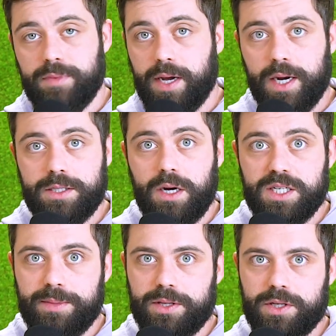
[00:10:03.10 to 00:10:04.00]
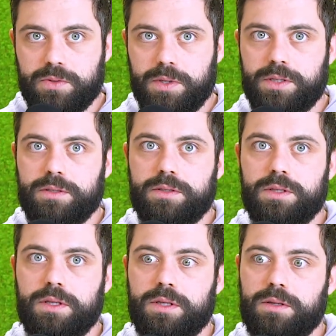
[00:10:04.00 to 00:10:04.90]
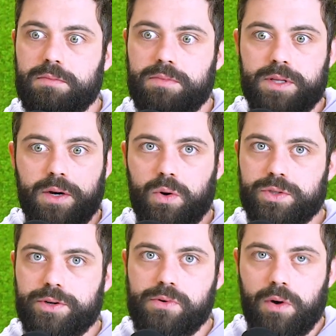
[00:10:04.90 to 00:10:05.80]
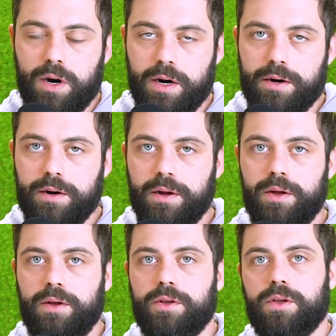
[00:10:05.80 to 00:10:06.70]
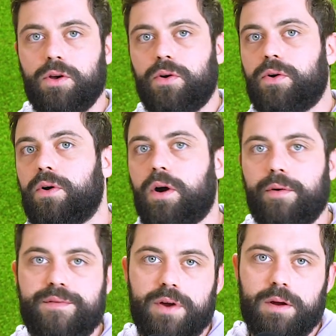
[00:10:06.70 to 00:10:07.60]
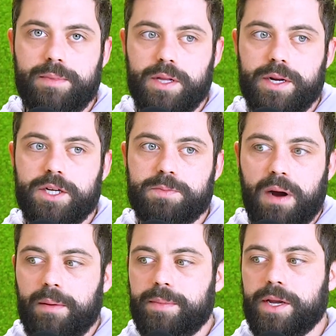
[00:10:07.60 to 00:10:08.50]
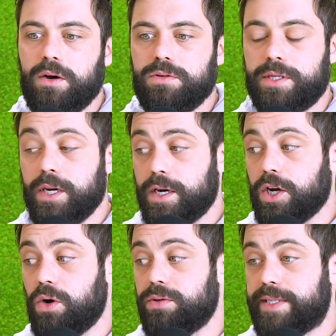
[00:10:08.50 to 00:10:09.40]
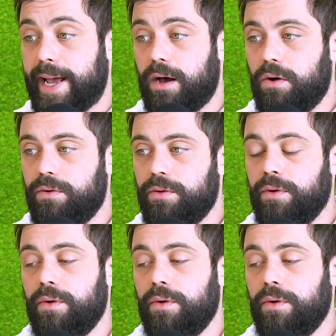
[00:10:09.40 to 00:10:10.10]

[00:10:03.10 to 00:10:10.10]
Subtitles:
kind of talked about this one. The older you are, your heart rate variability is probably going to go down